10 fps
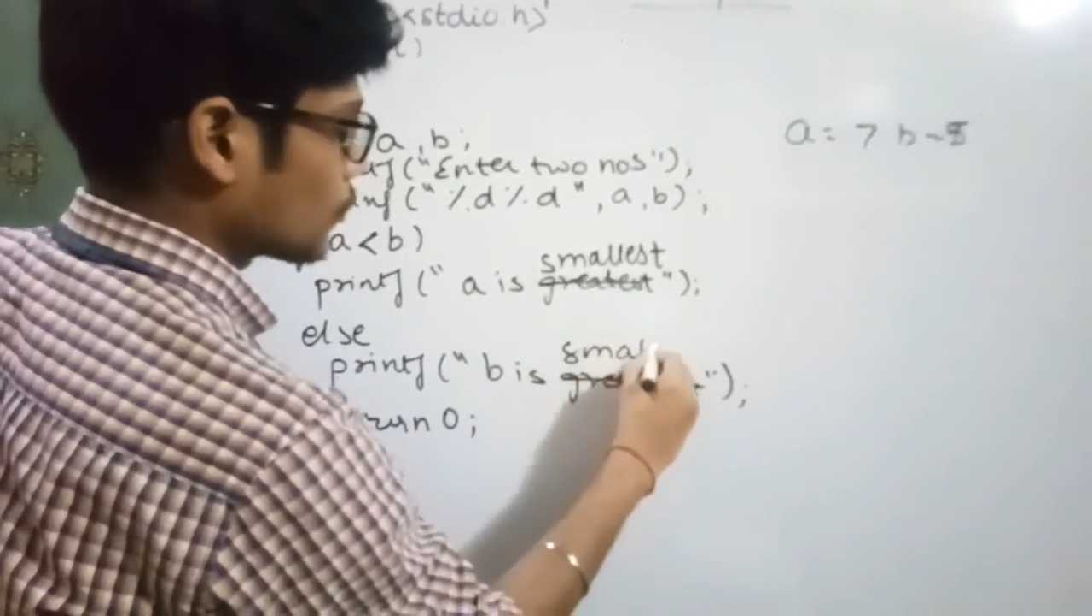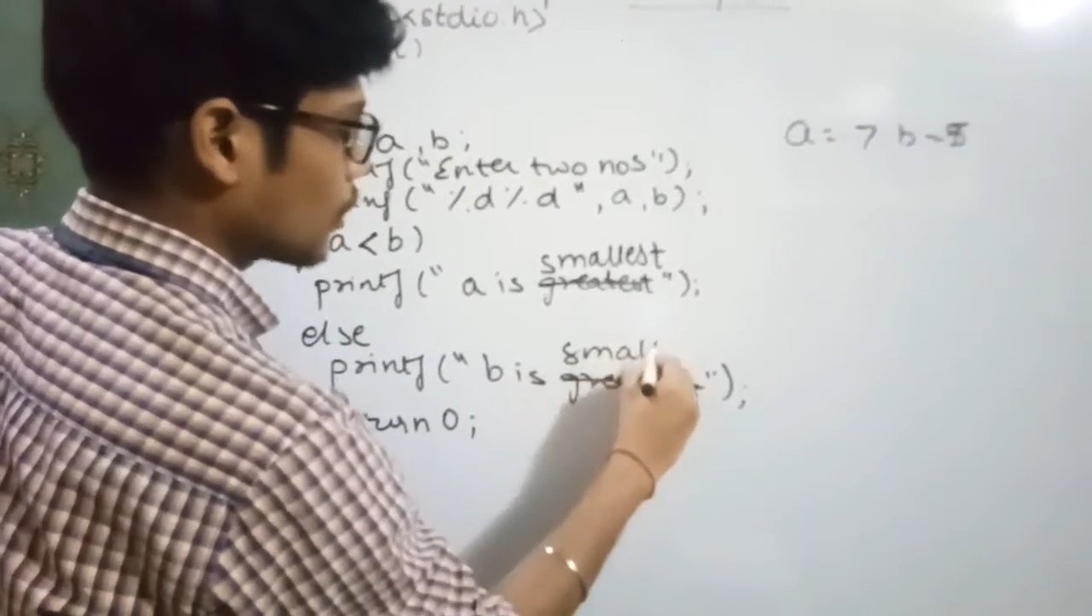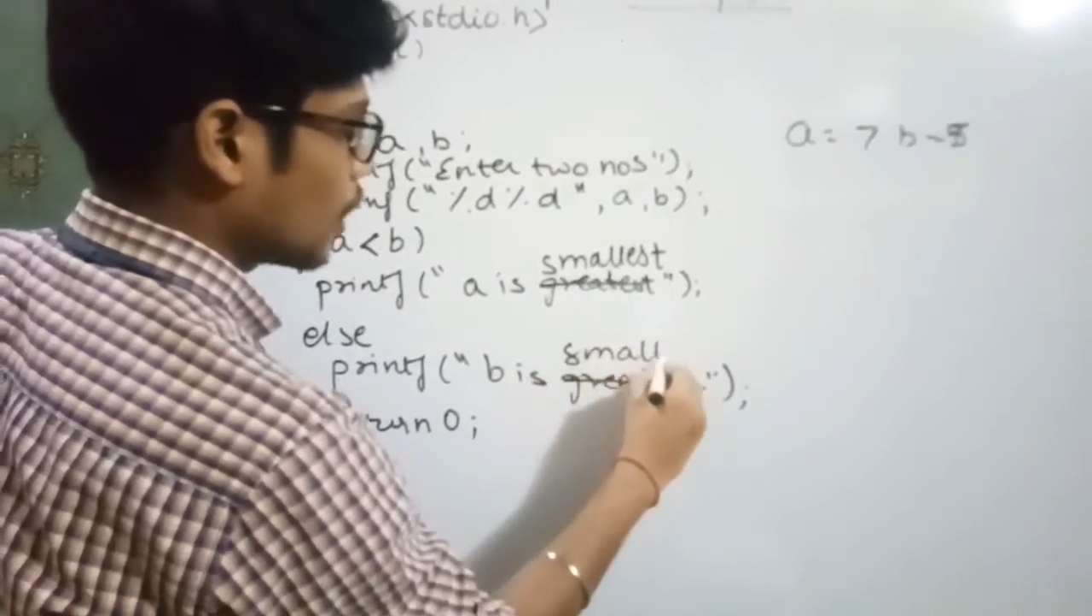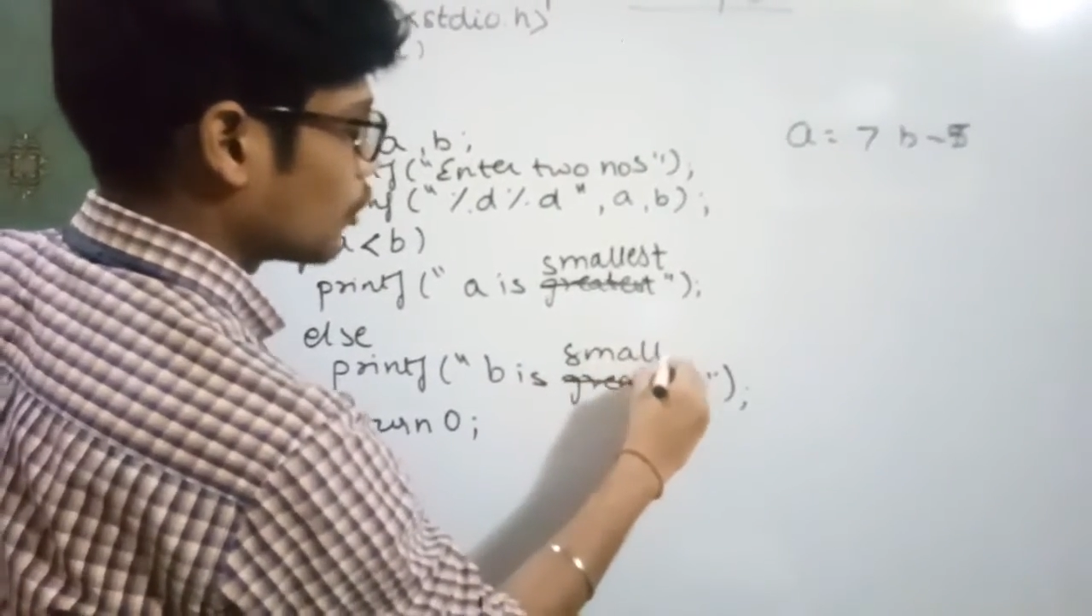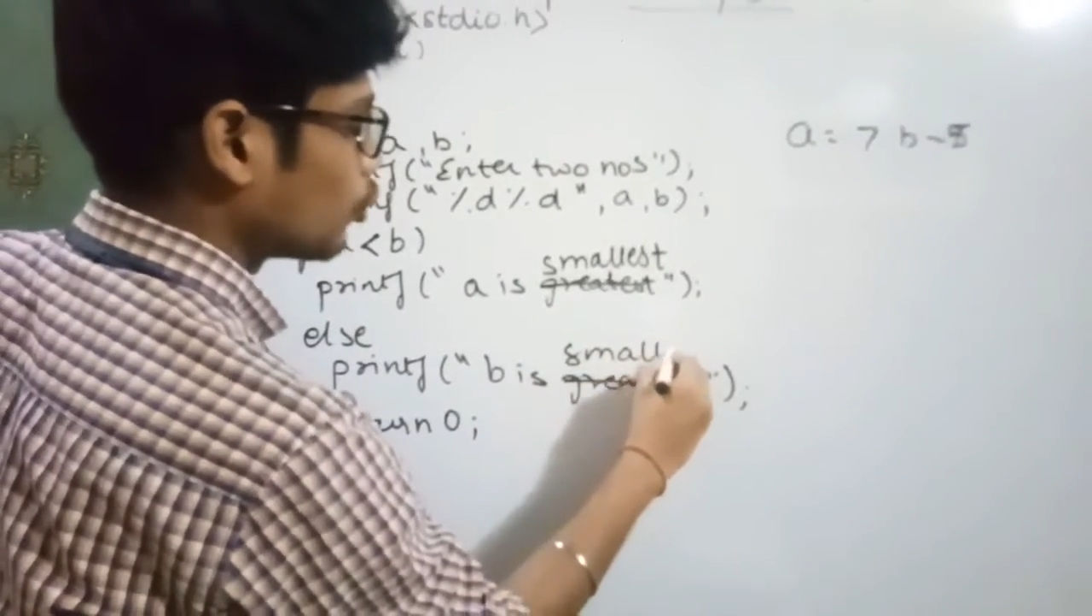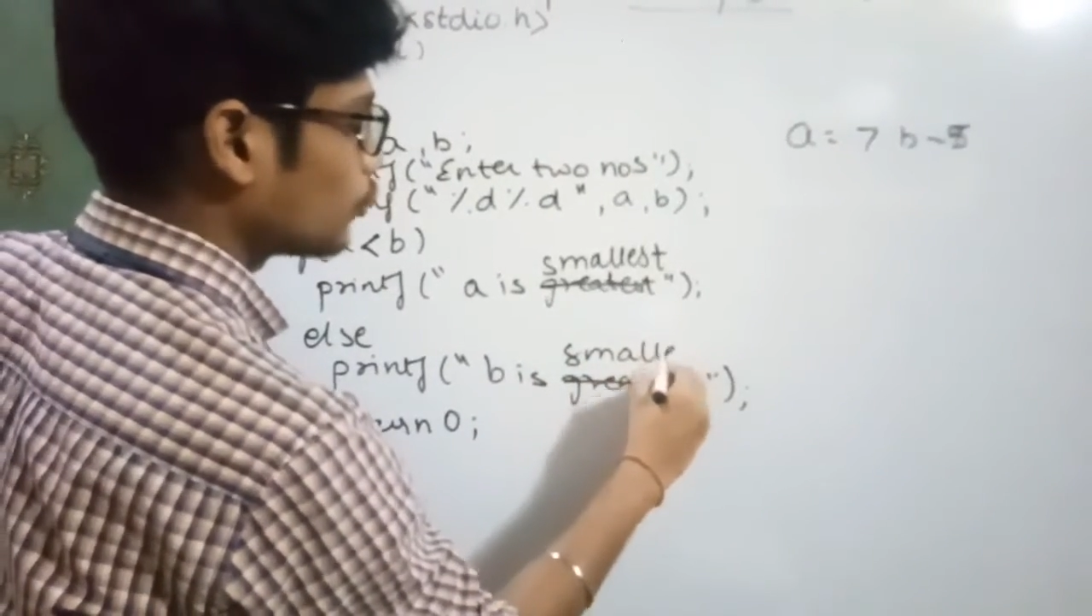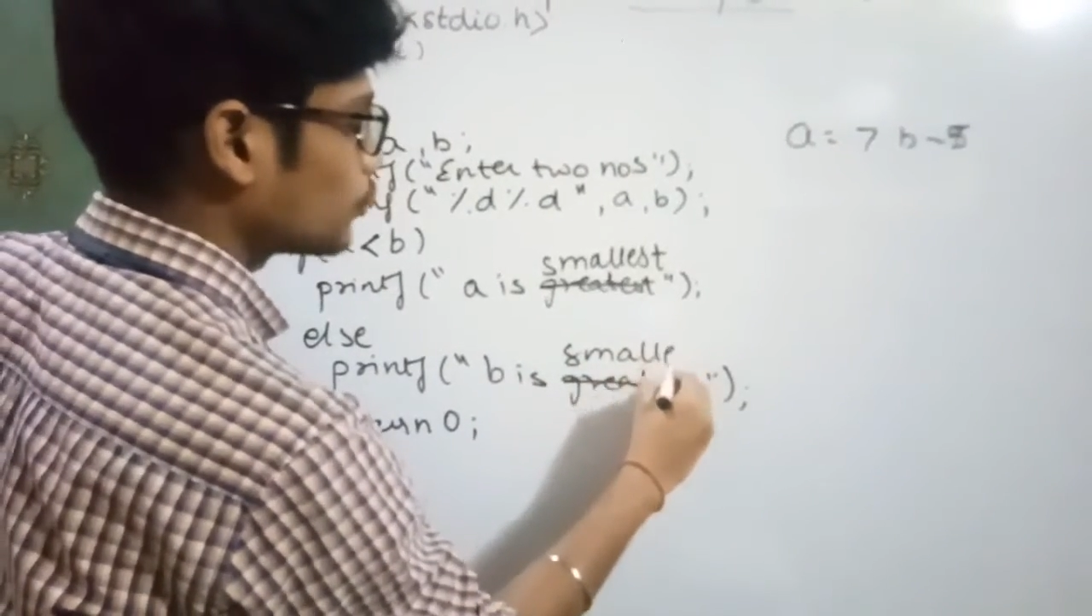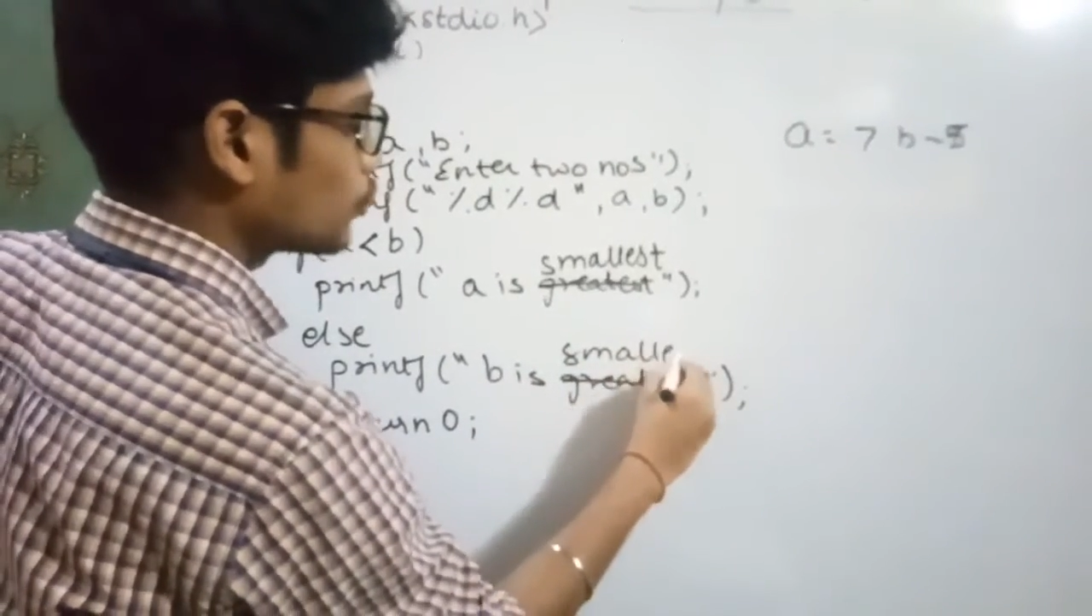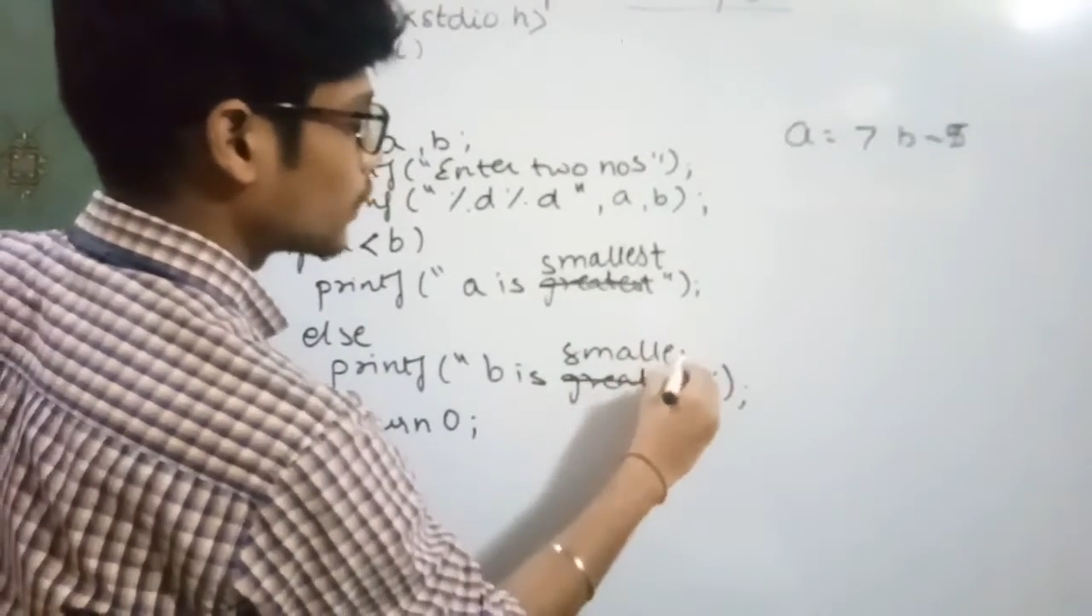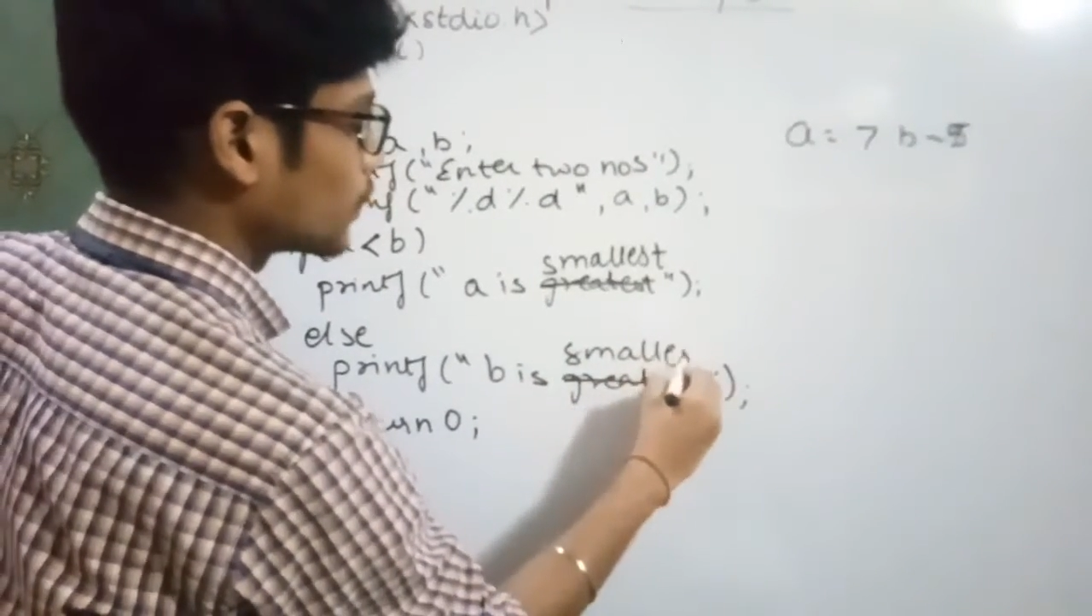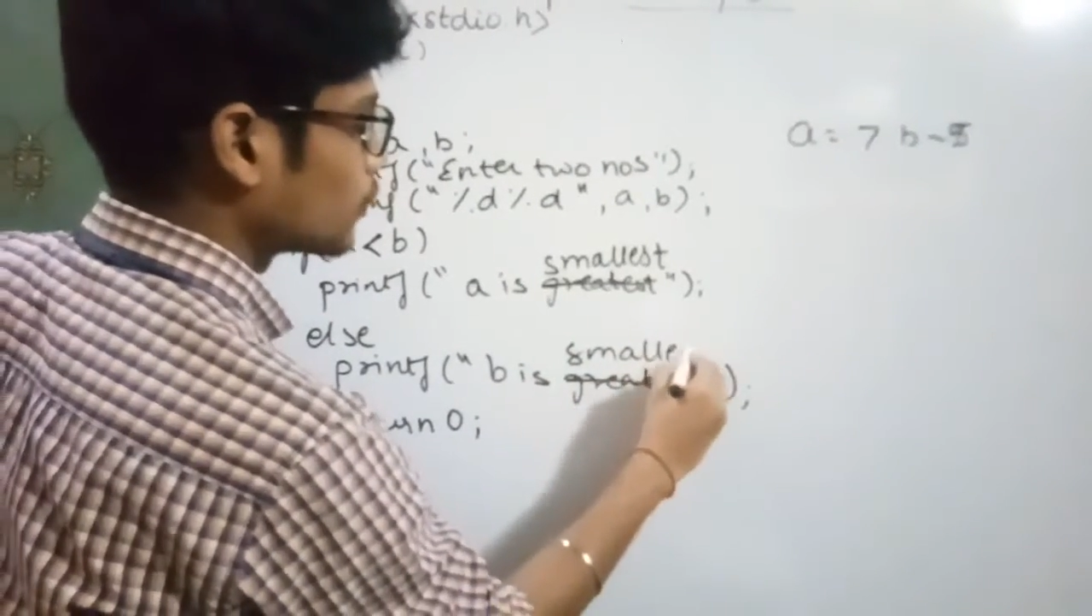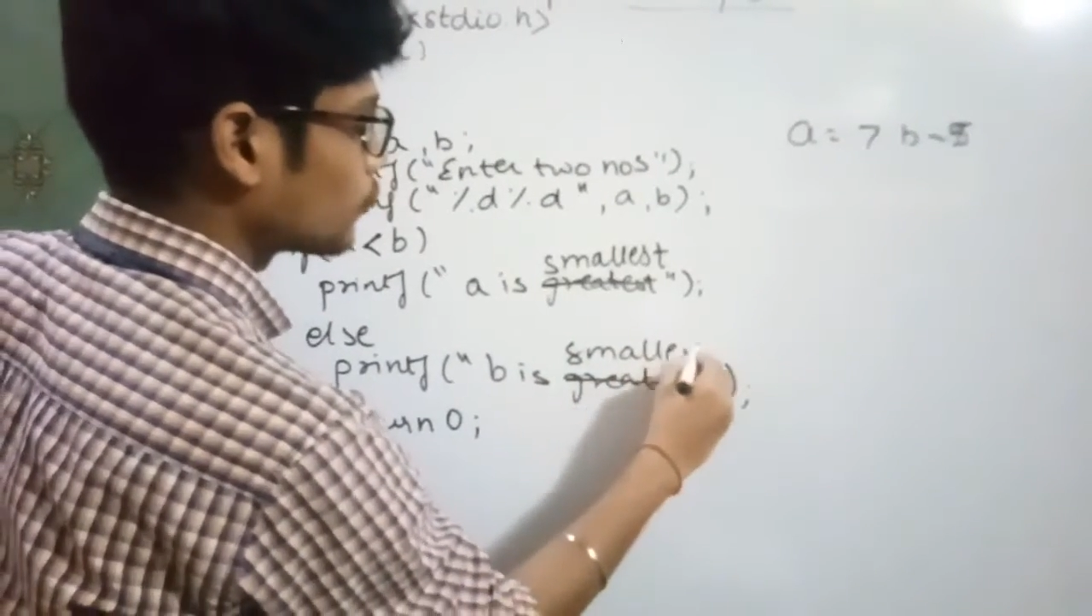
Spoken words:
I hope you get this